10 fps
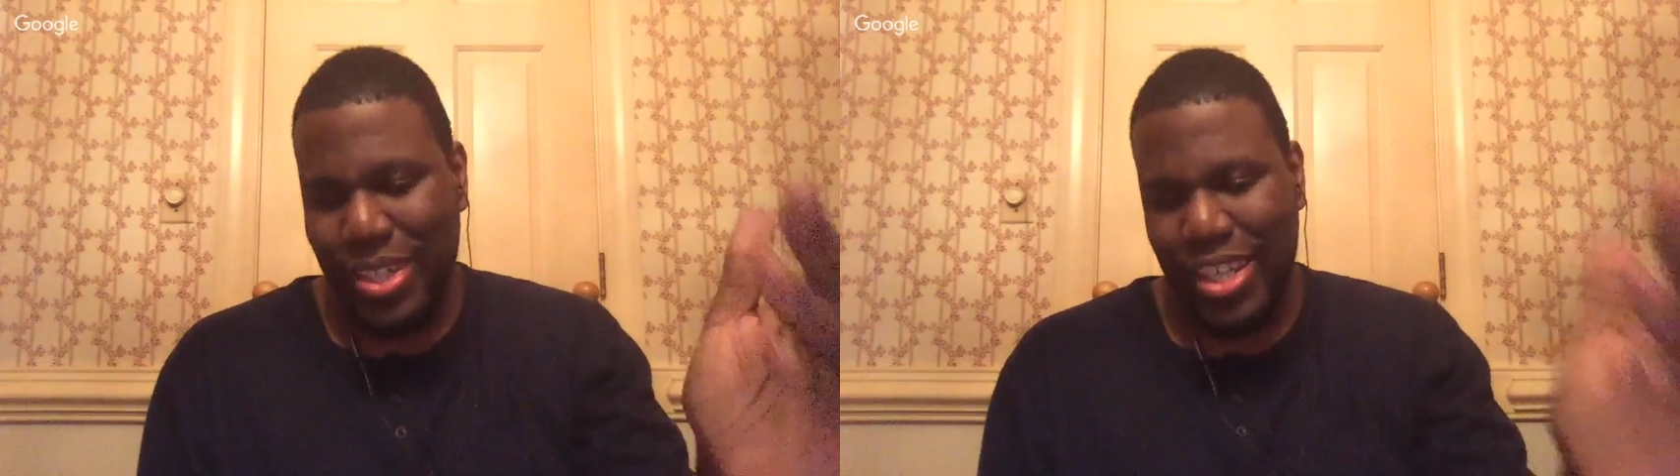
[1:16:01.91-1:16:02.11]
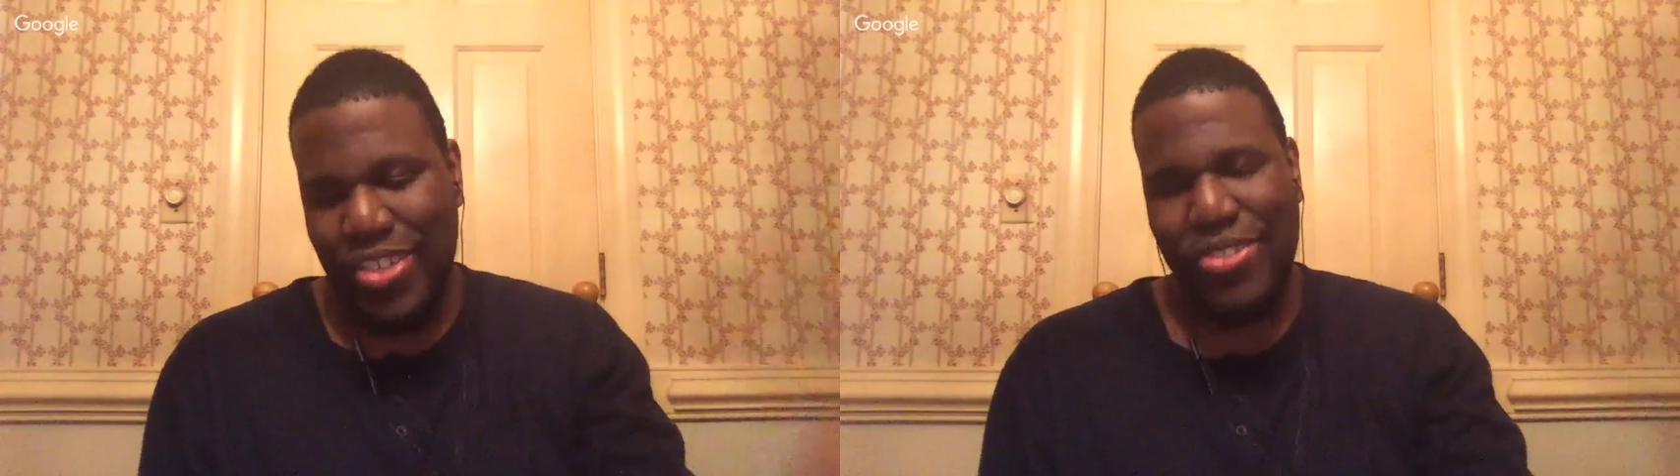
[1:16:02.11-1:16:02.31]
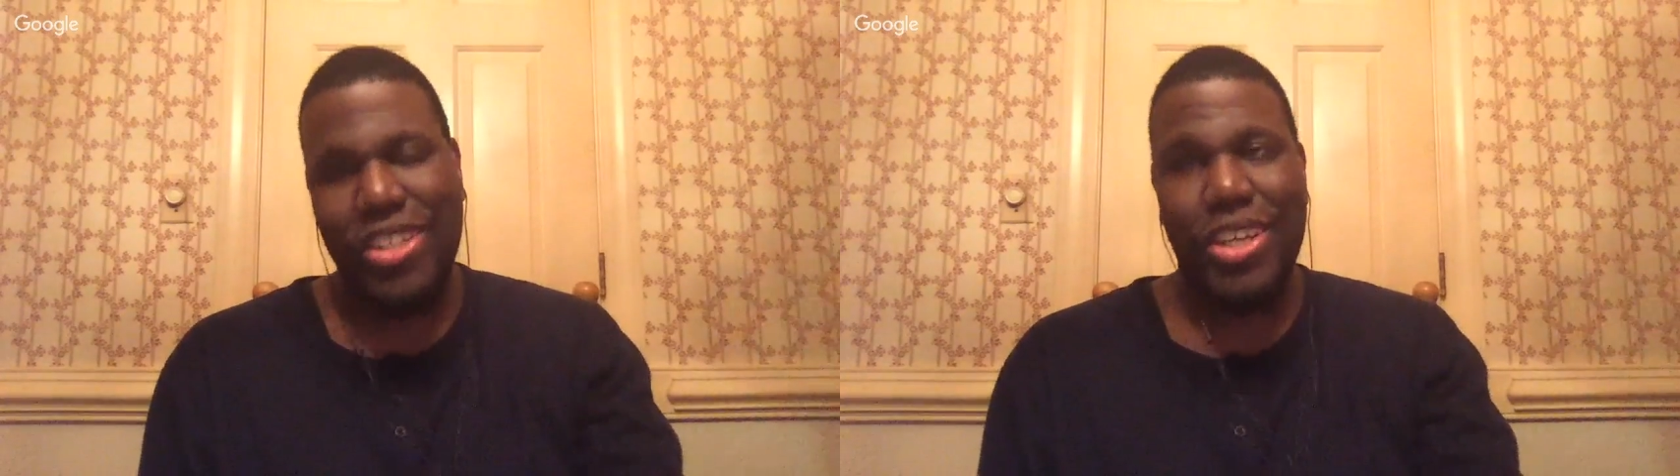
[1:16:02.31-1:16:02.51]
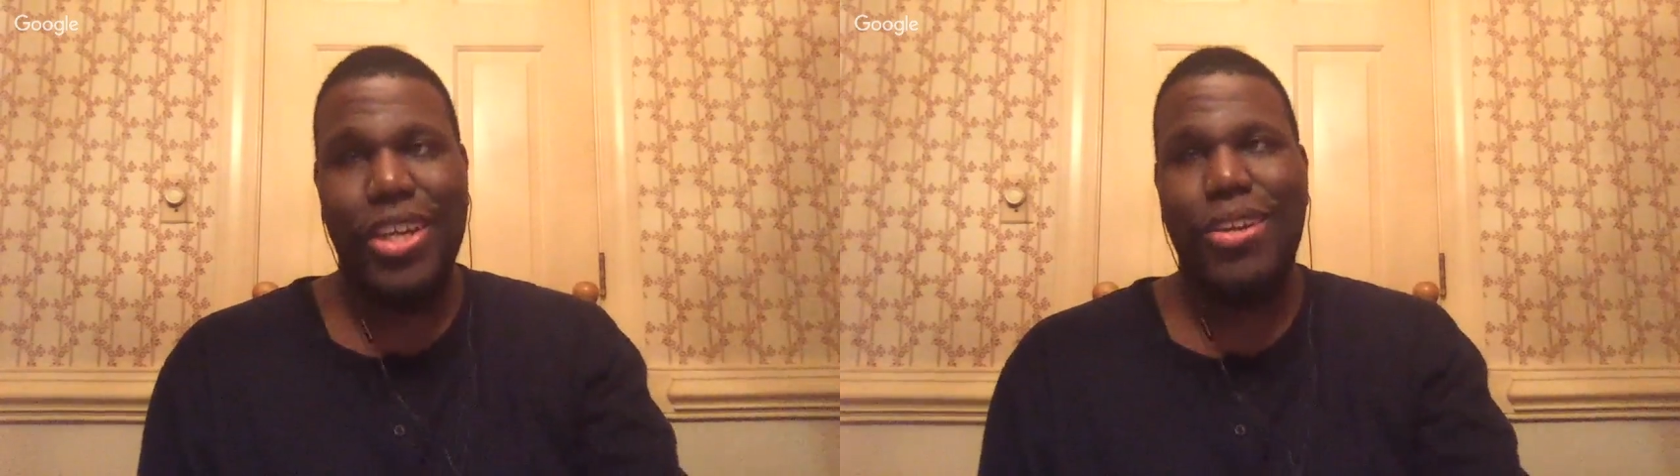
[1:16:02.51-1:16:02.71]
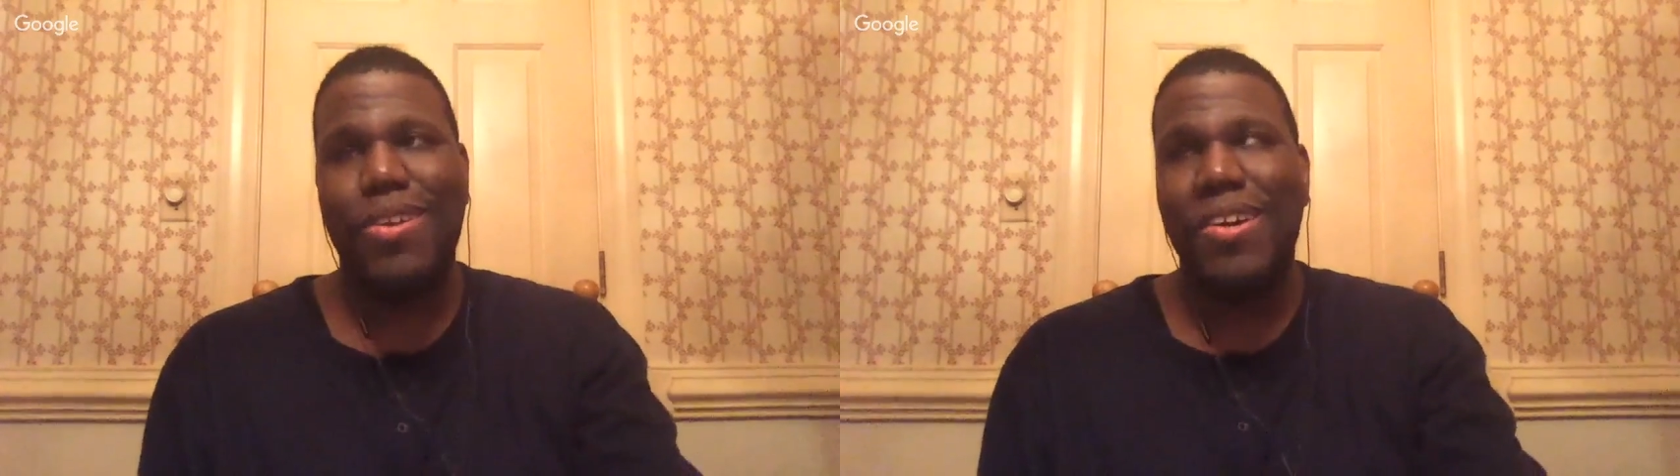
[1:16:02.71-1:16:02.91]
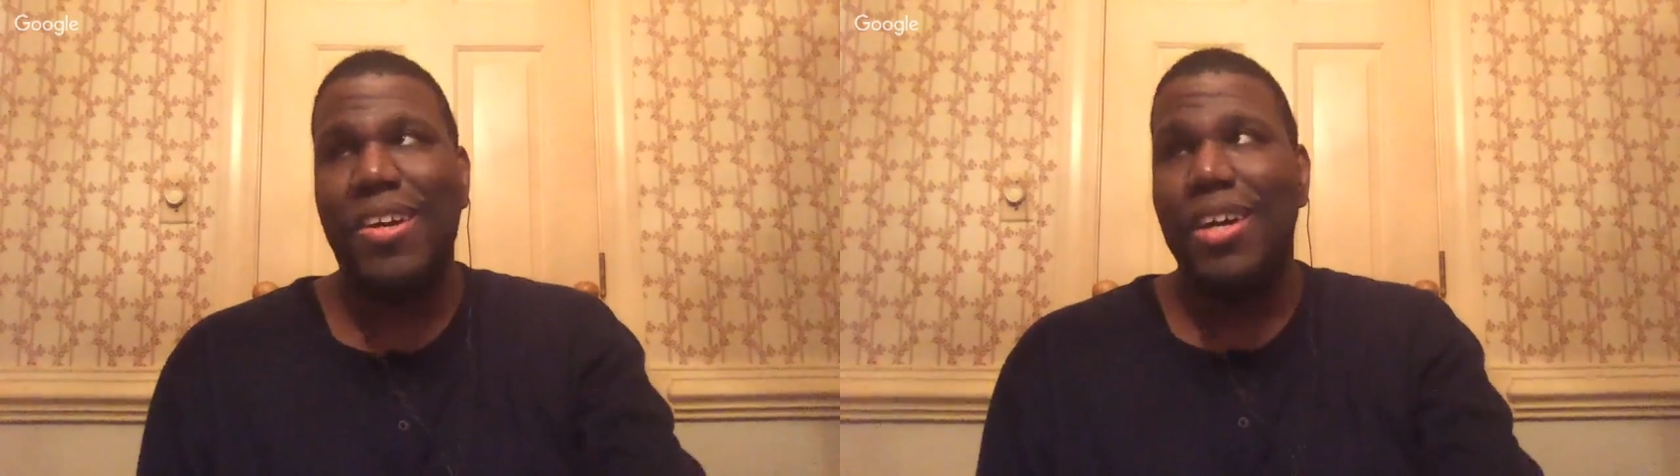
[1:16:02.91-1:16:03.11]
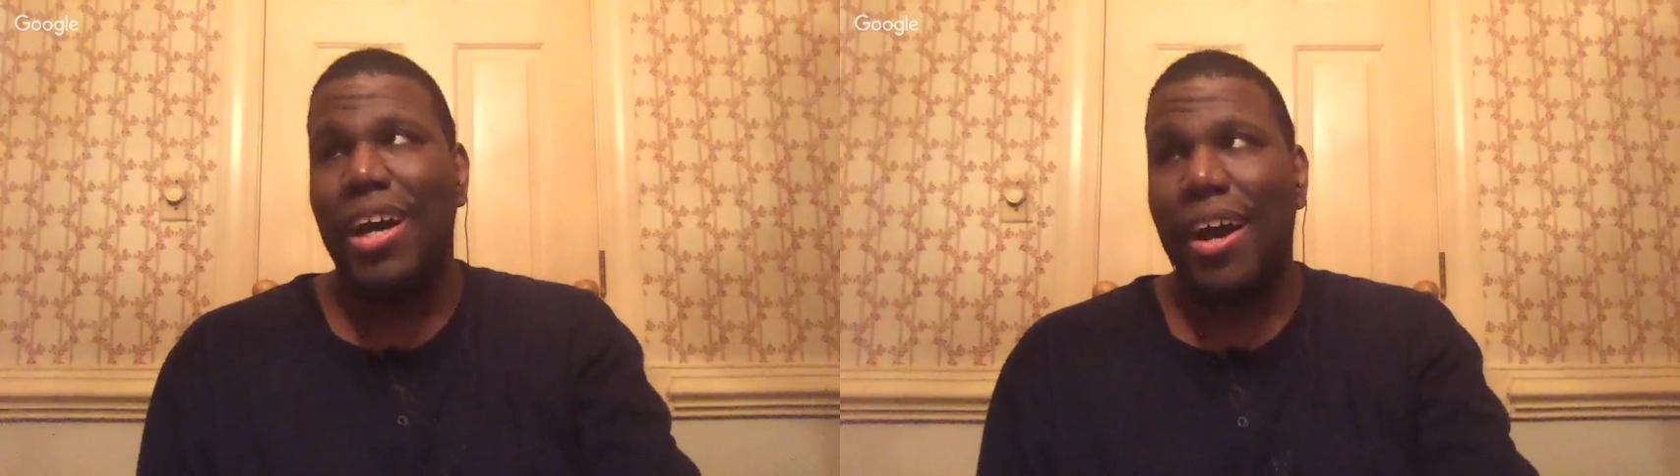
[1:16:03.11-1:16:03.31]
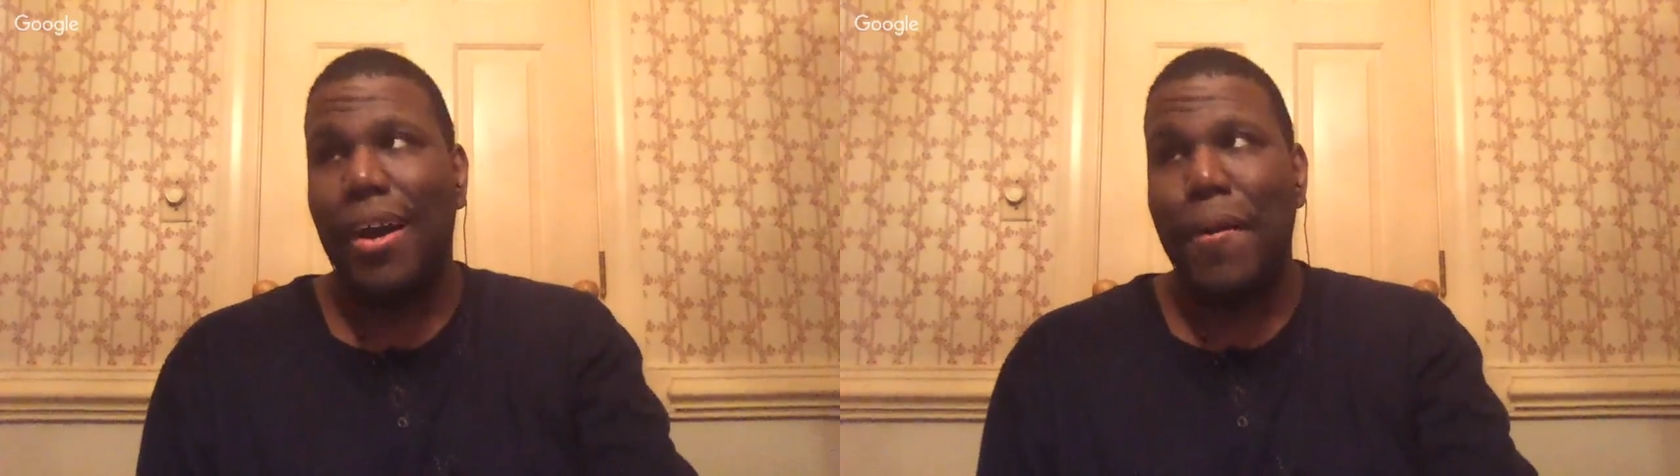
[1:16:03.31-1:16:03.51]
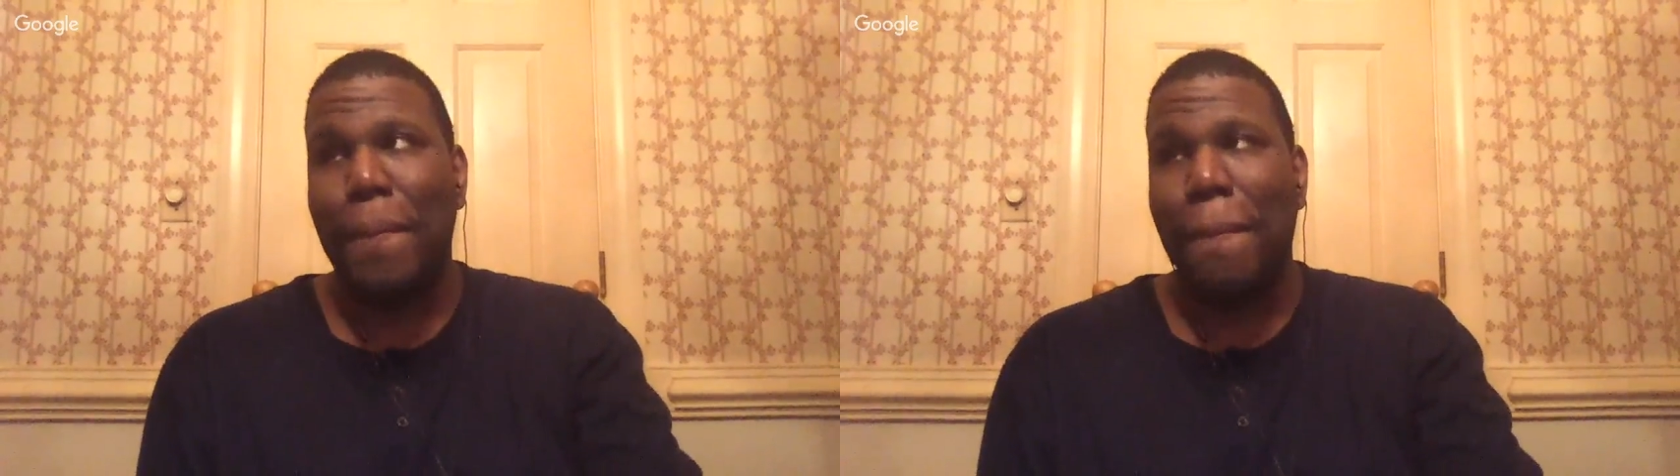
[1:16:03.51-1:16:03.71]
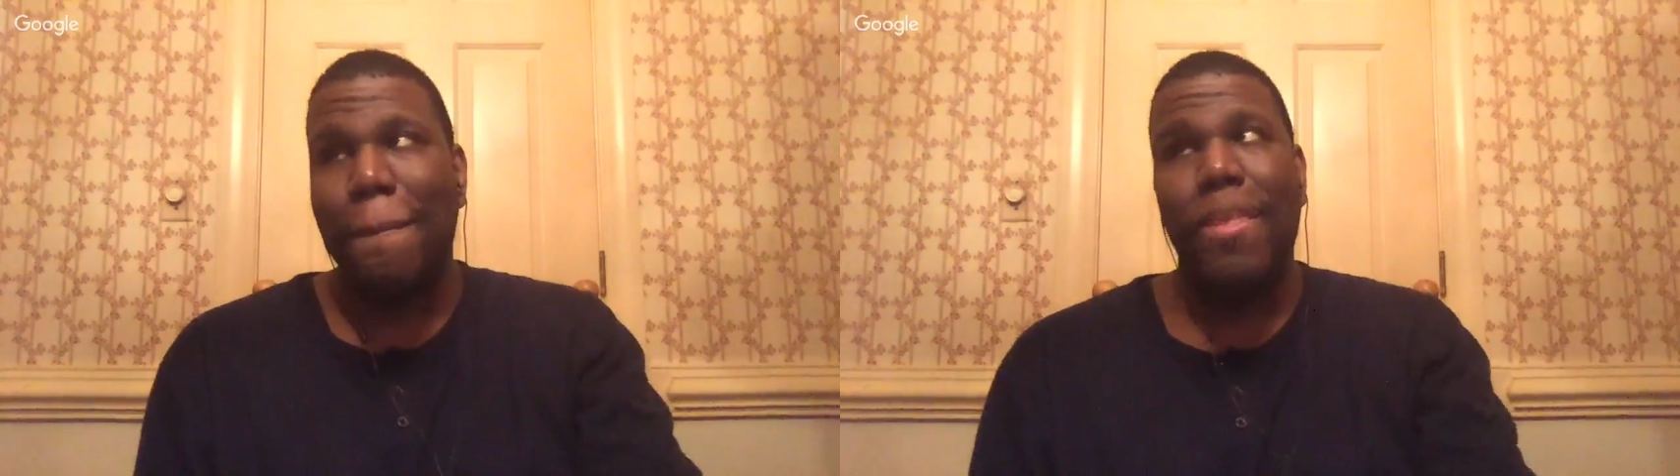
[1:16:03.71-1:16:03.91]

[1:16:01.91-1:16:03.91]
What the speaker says: interesting year. Um,